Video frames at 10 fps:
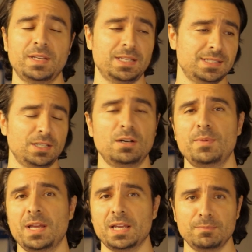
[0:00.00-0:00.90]
playing at
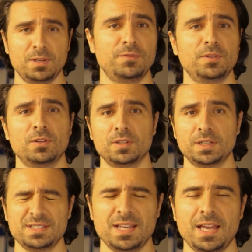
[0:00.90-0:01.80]
center back,
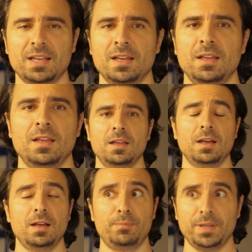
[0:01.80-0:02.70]
midfield, and attack,
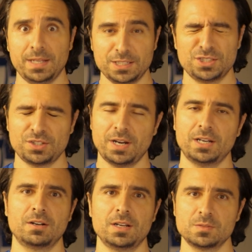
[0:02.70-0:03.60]
uh, played as
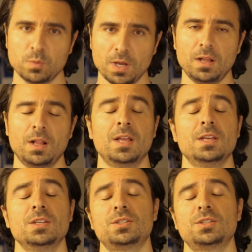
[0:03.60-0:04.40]
striker as well.